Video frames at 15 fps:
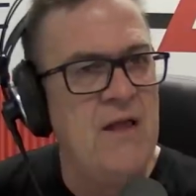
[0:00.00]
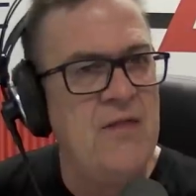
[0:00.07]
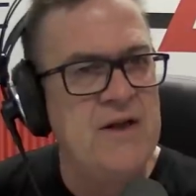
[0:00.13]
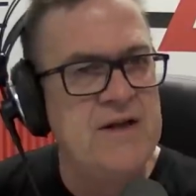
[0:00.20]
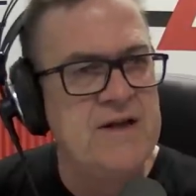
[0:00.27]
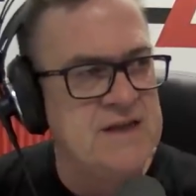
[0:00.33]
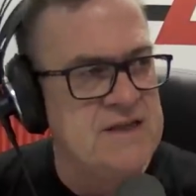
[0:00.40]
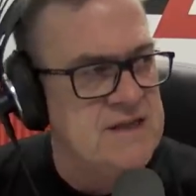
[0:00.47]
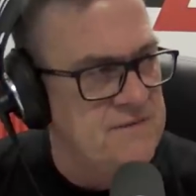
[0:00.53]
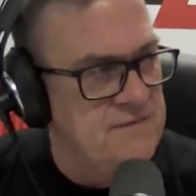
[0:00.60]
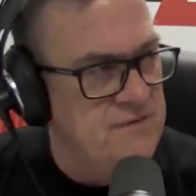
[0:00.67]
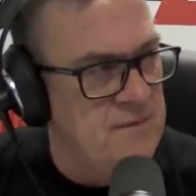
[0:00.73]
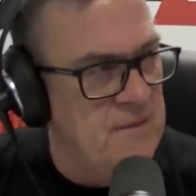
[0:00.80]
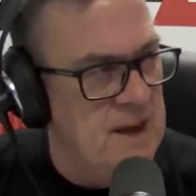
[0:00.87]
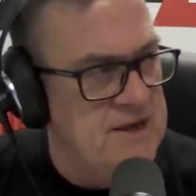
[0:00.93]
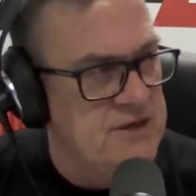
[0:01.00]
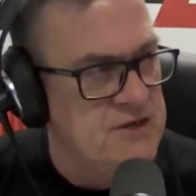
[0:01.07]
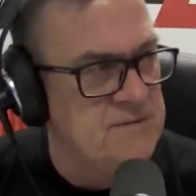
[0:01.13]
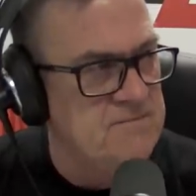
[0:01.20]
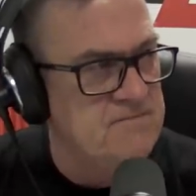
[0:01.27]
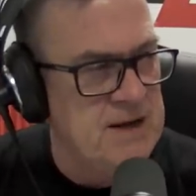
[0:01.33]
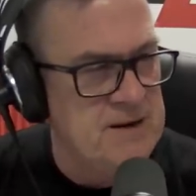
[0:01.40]
the
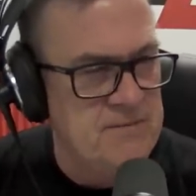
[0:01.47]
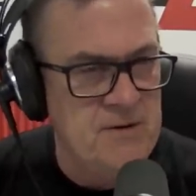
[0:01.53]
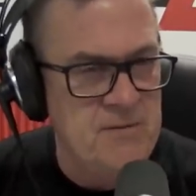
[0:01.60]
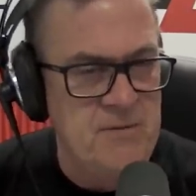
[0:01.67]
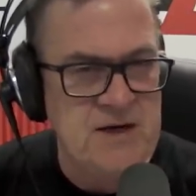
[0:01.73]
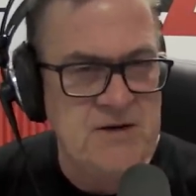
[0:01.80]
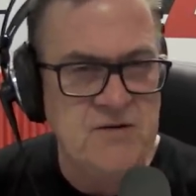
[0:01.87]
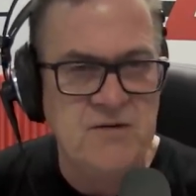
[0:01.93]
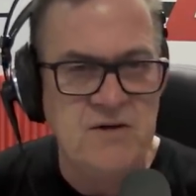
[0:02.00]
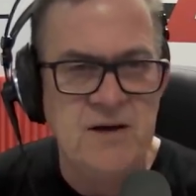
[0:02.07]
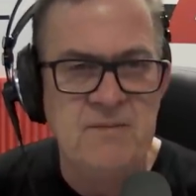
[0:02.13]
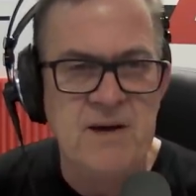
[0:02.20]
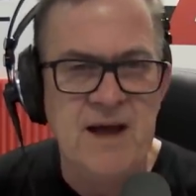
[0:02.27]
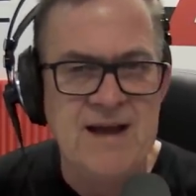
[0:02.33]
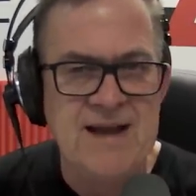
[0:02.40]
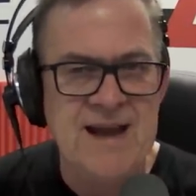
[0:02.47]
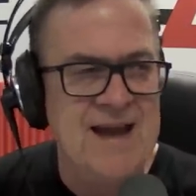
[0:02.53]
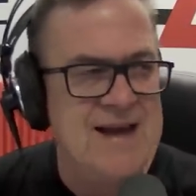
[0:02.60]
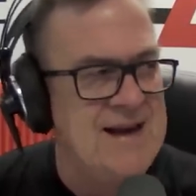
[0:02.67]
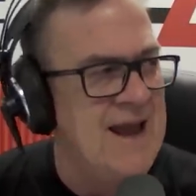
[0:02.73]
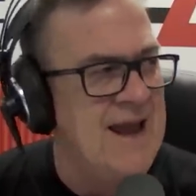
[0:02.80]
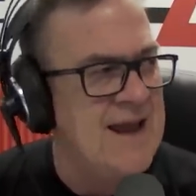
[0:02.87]
disinformation people, and we're talking about
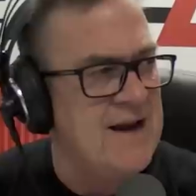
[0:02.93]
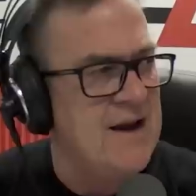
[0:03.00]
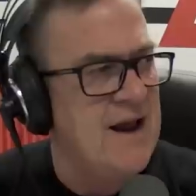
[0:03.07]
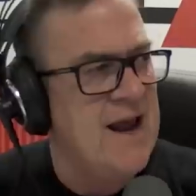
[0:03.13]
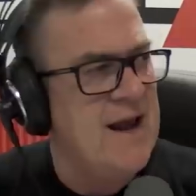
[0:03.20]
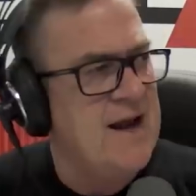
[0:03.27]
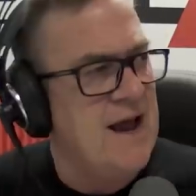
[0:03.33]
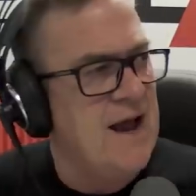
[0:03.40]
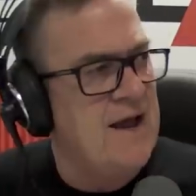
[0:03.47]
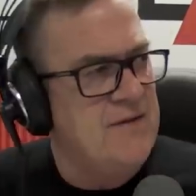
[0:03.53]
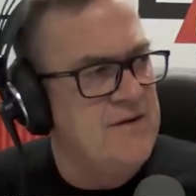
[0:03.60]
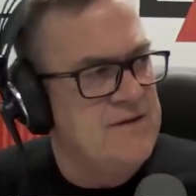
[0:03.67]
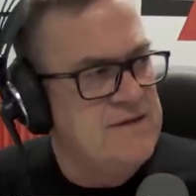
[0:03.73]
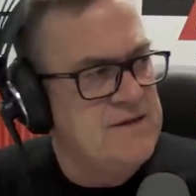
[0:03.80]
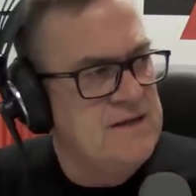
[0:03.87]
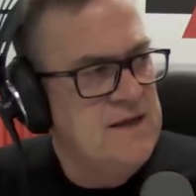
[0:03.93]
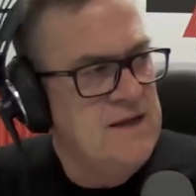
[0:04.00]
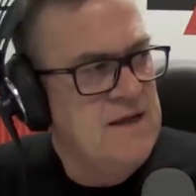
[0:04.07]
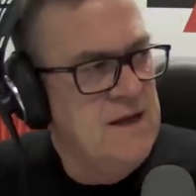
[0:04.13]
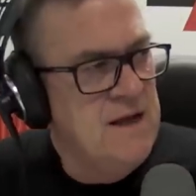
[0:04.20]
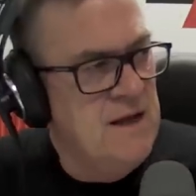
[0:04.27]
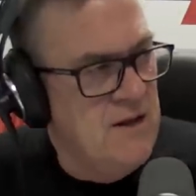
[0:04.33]
Kate Hannah and others
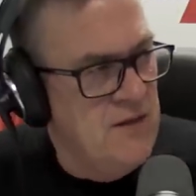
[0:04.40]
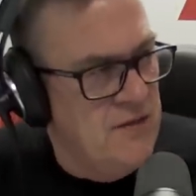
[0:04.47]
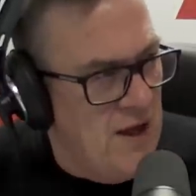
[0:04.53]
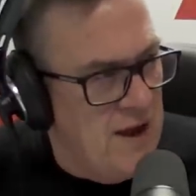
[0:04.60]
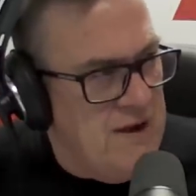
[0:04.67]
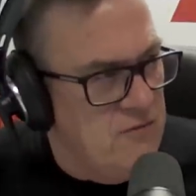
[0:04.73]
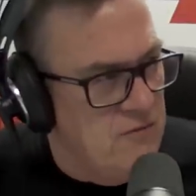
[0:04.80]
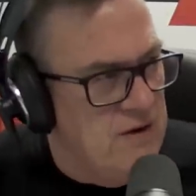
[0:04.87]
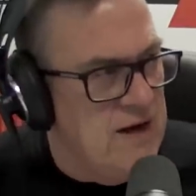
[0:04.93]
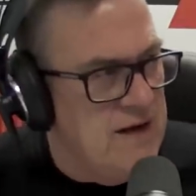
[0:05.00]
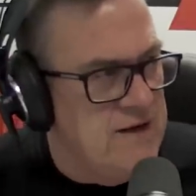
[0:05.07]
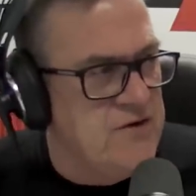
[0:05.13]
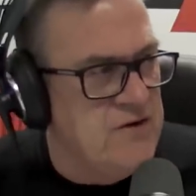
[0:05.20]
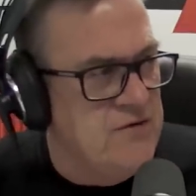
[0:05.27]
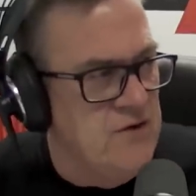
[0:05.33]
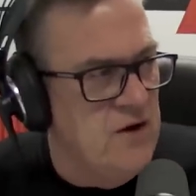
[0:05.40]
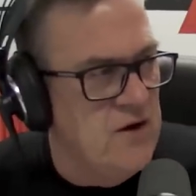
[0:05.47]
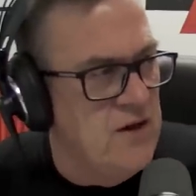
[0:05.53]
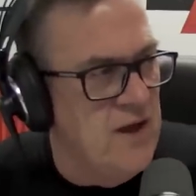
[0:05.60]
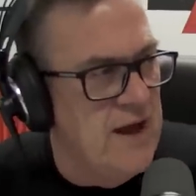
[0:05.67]
they really do not